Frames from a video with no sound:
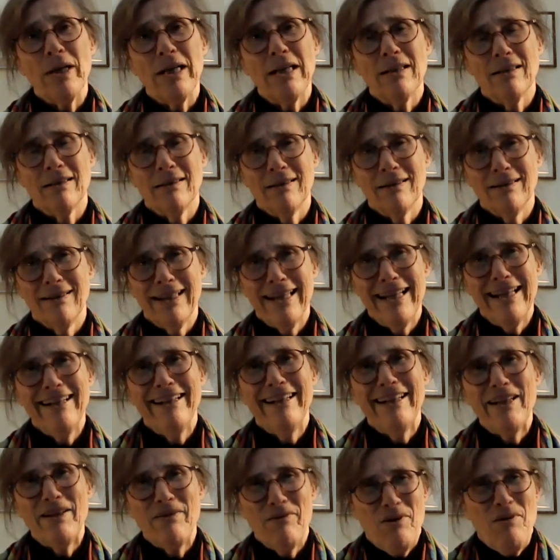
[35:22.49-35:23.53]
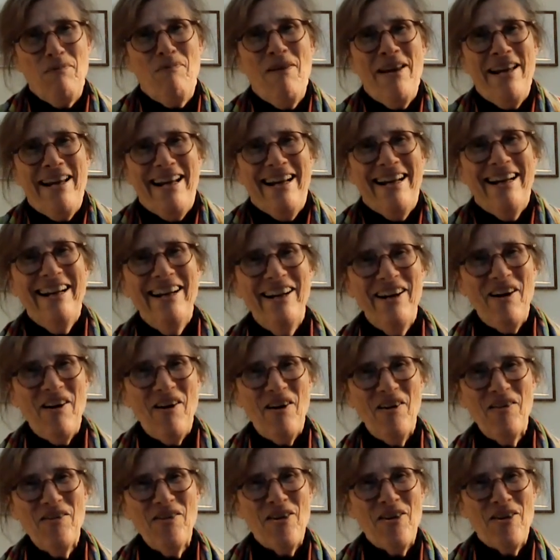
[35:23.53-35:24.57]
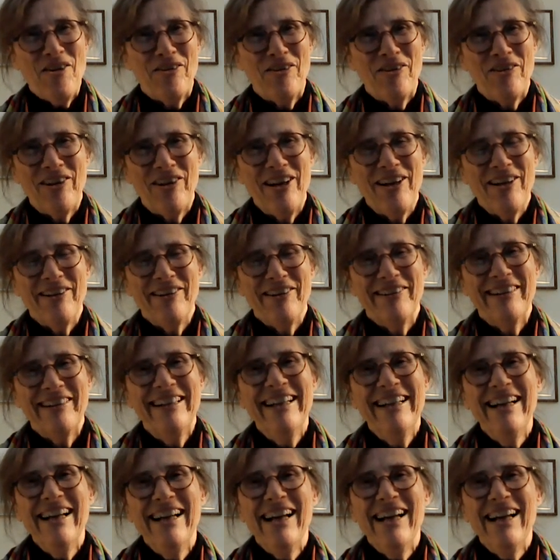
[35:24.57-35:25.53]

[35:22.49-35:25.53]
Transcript: England and King Lear would be on the throne.